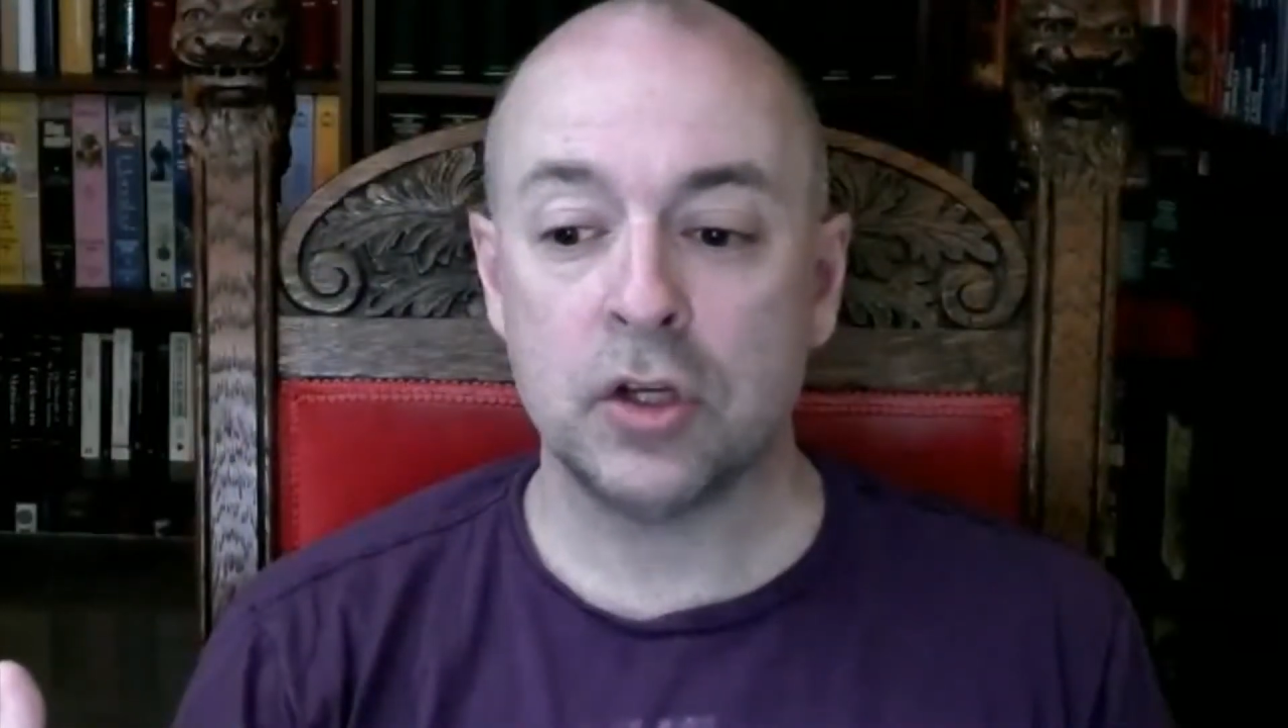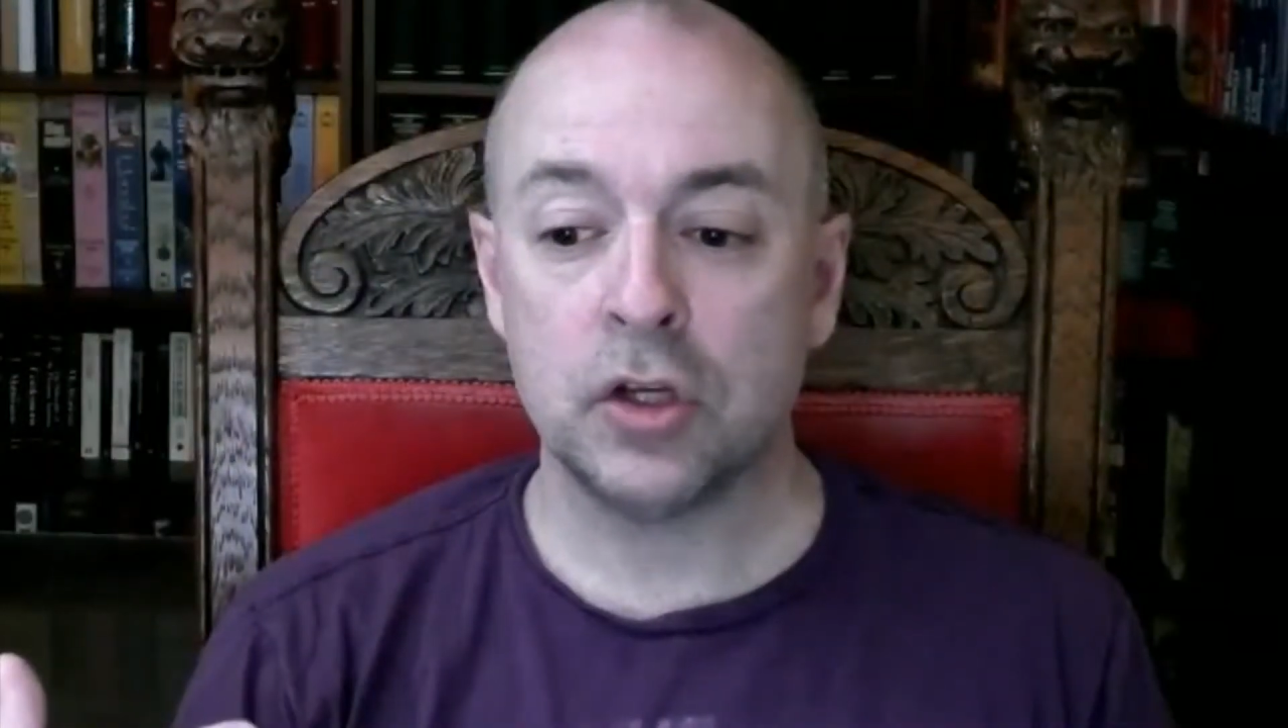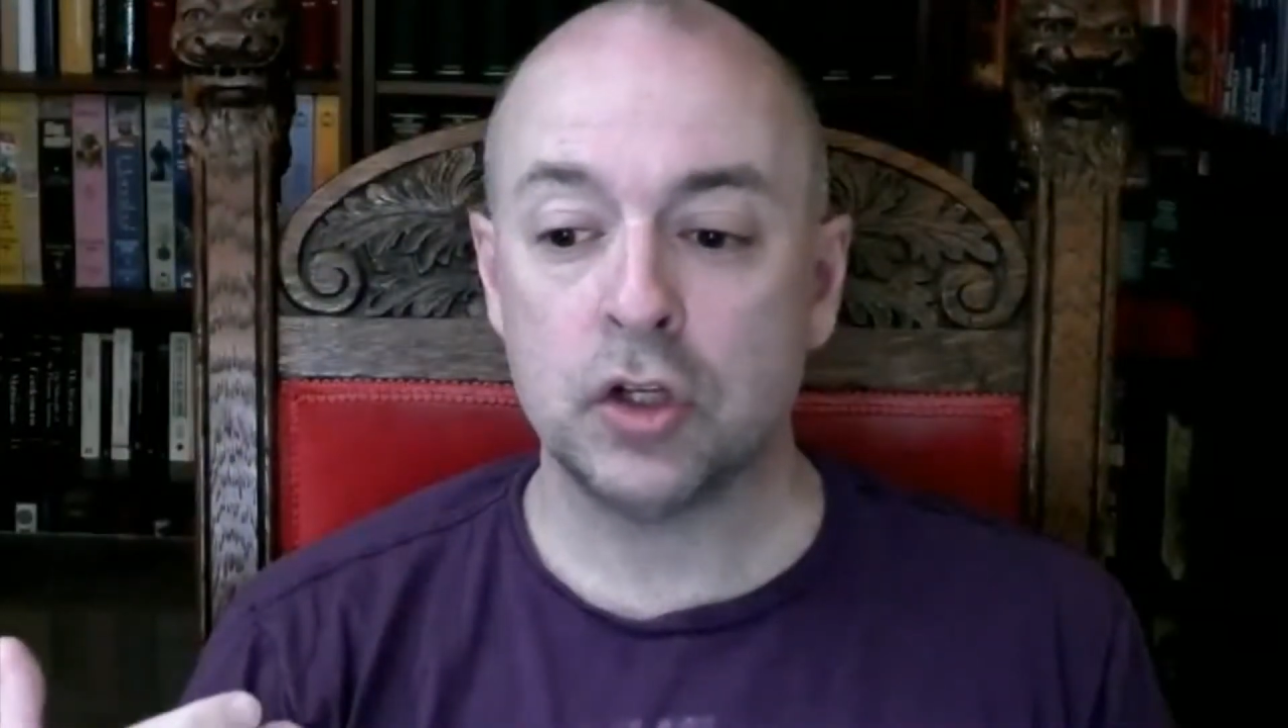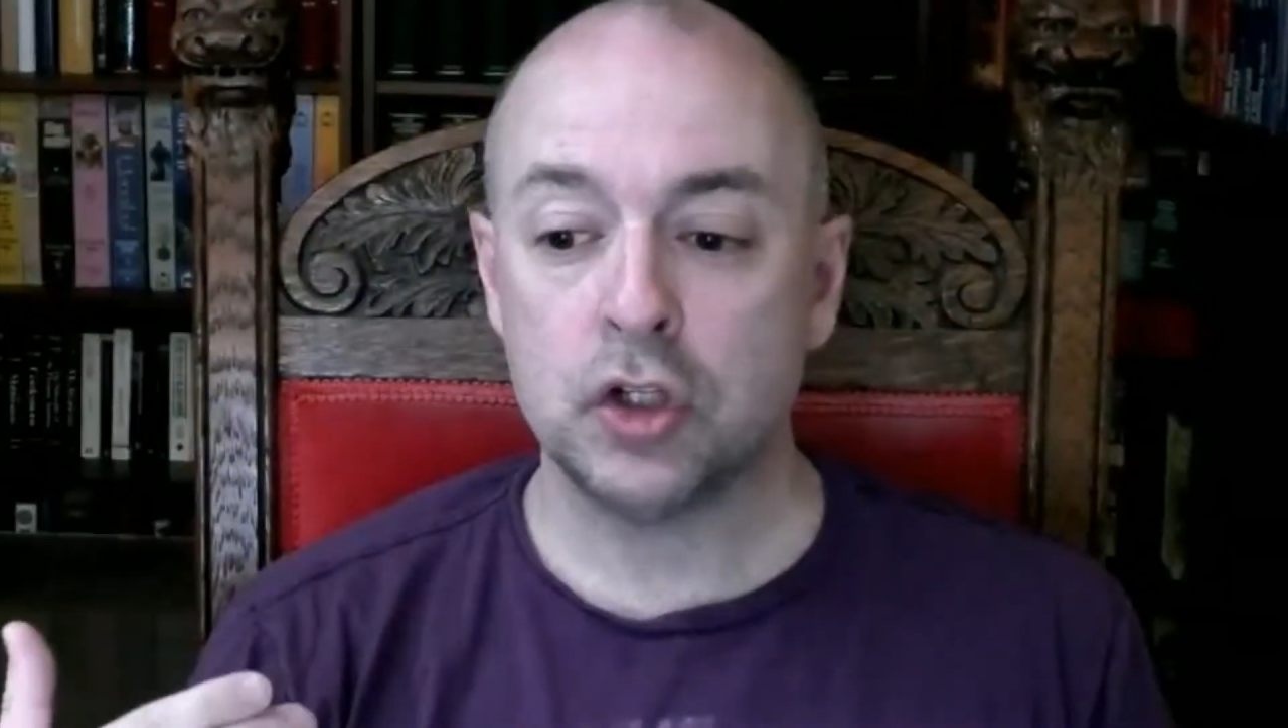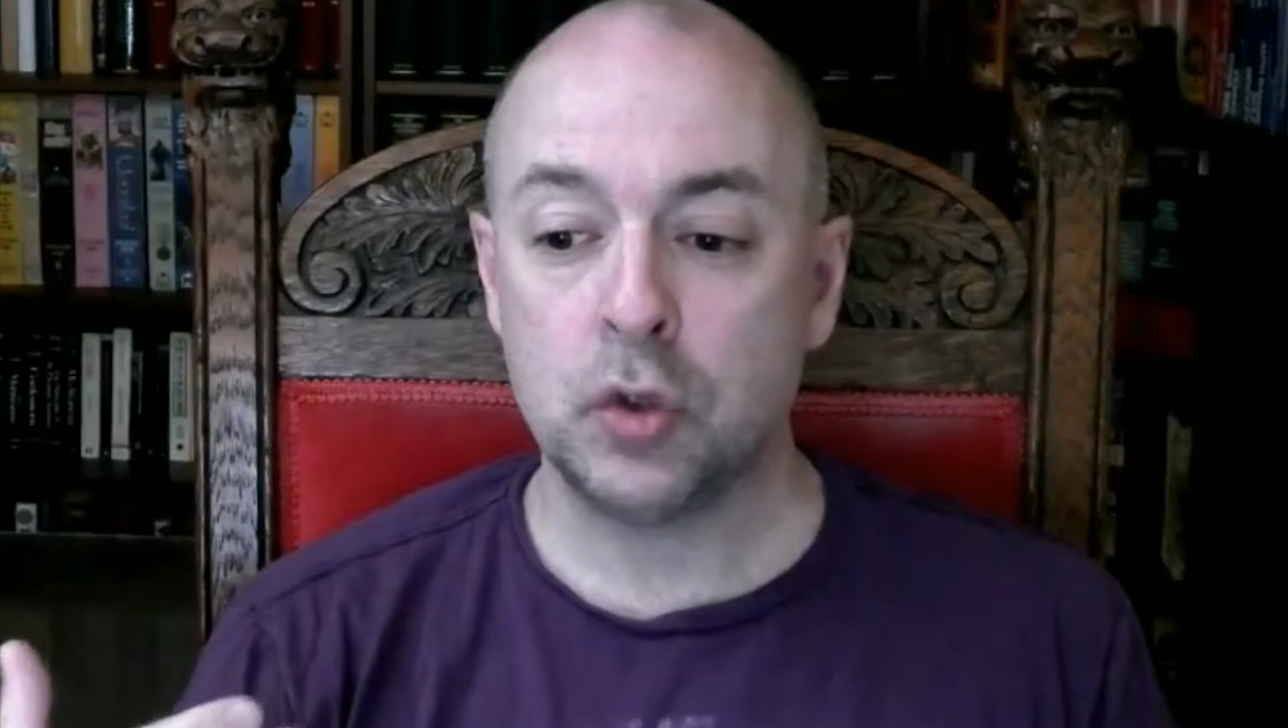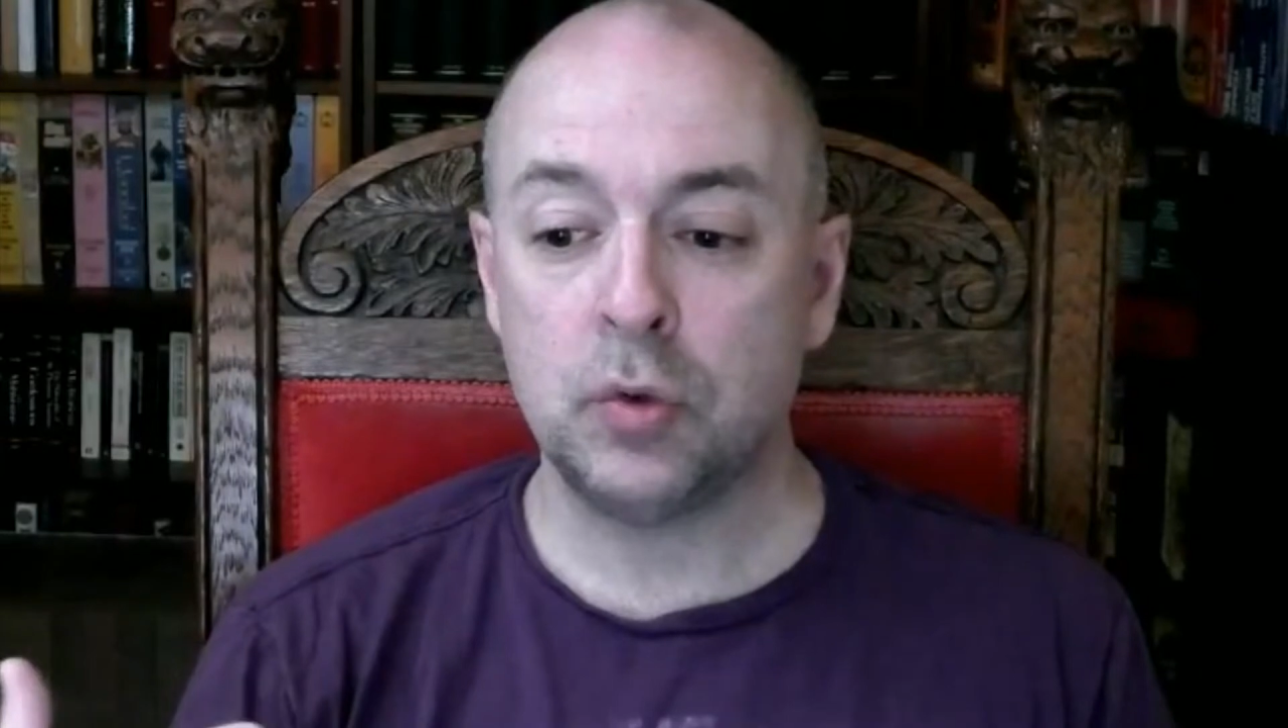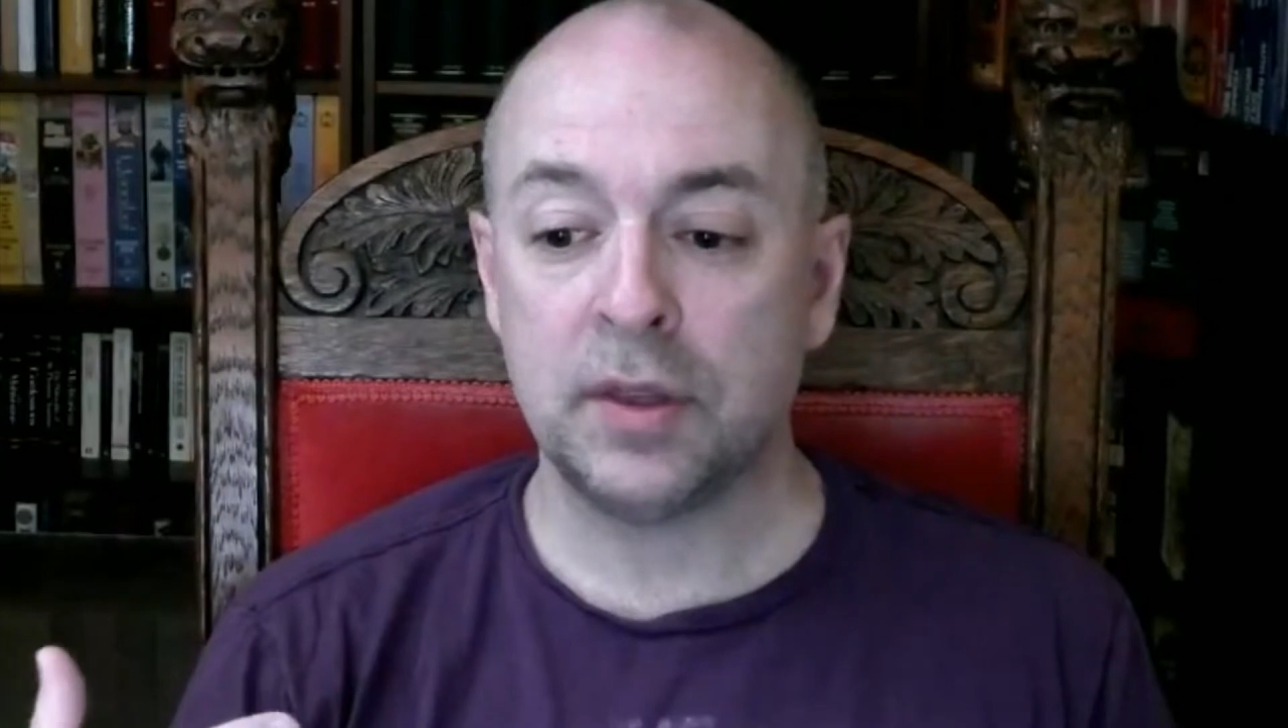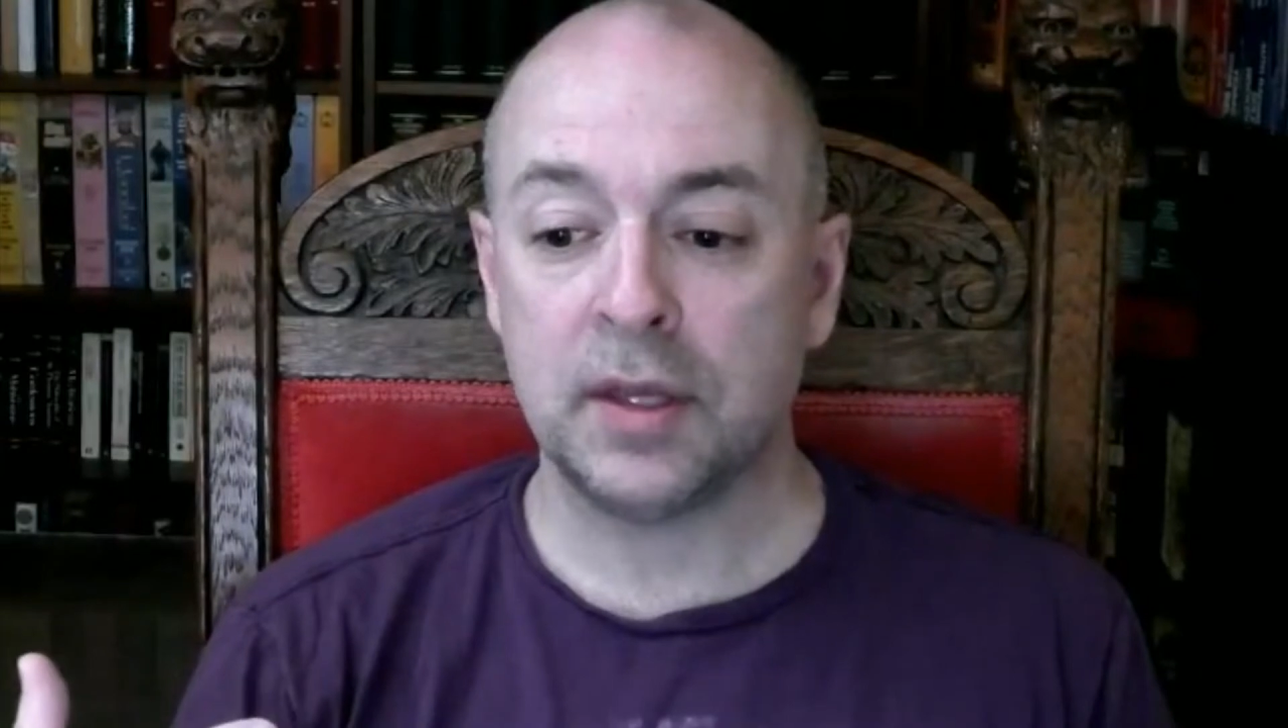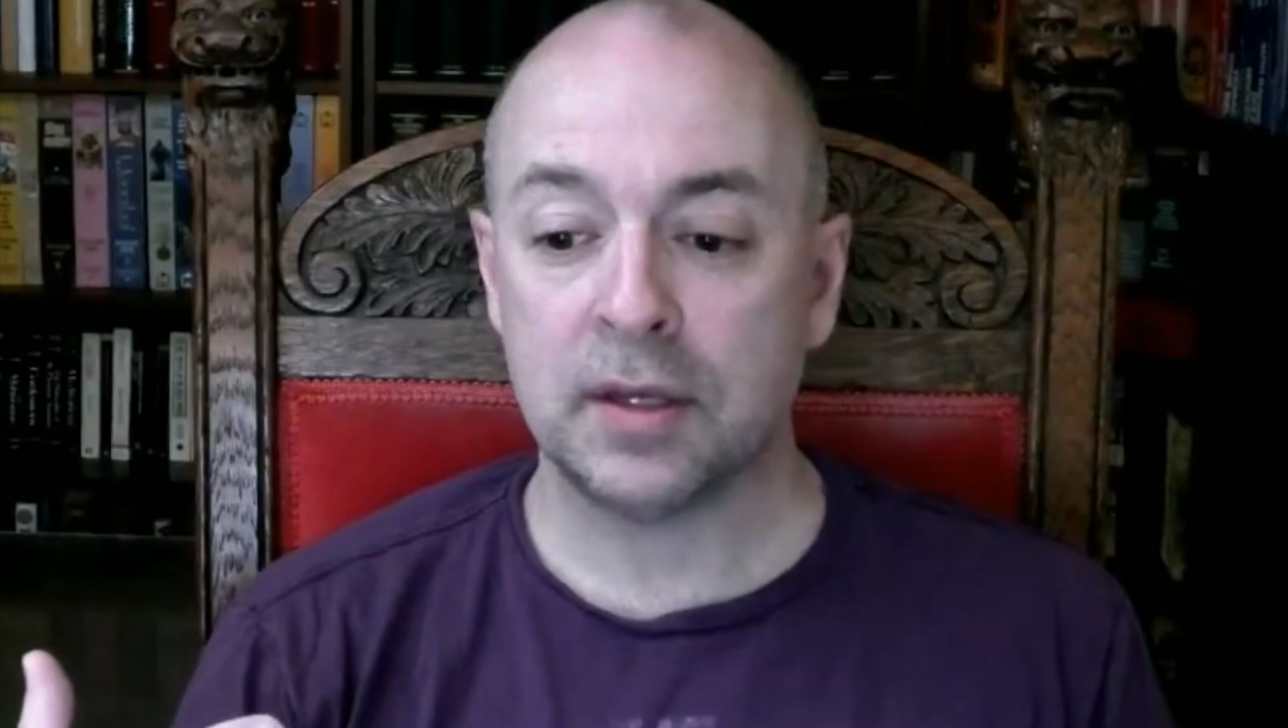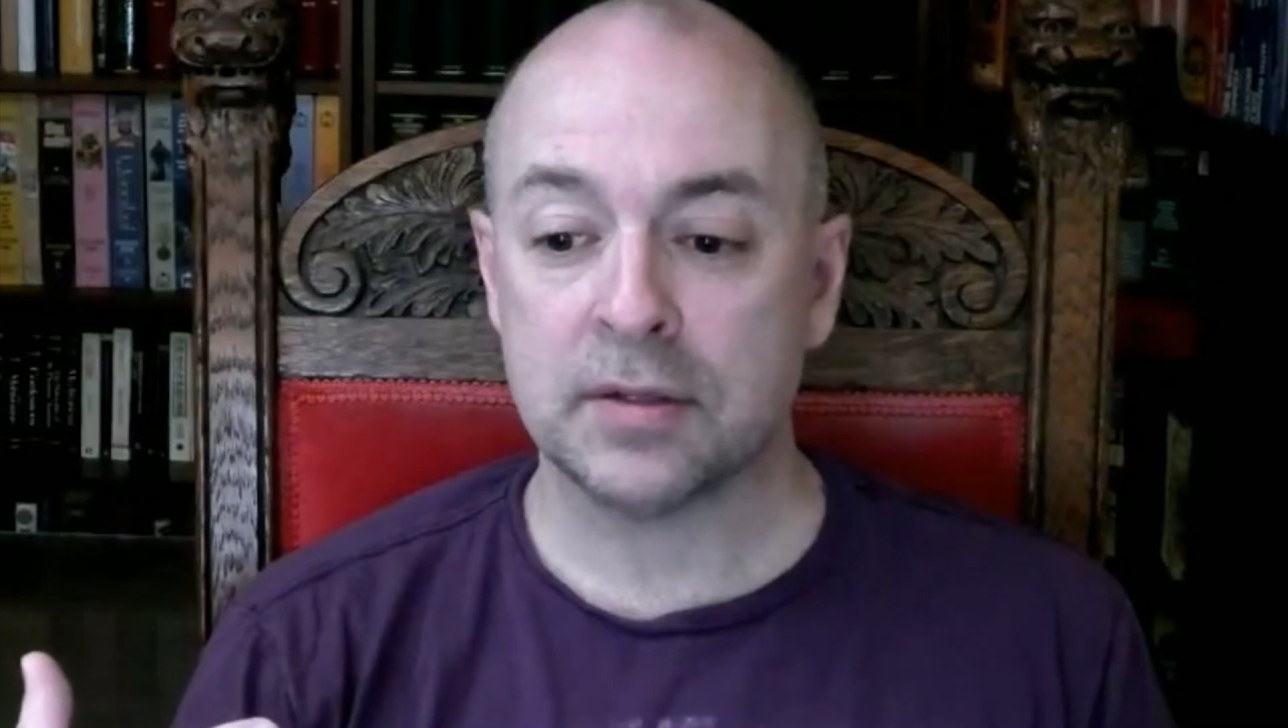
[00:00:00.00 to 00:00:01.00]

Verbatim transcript: two things.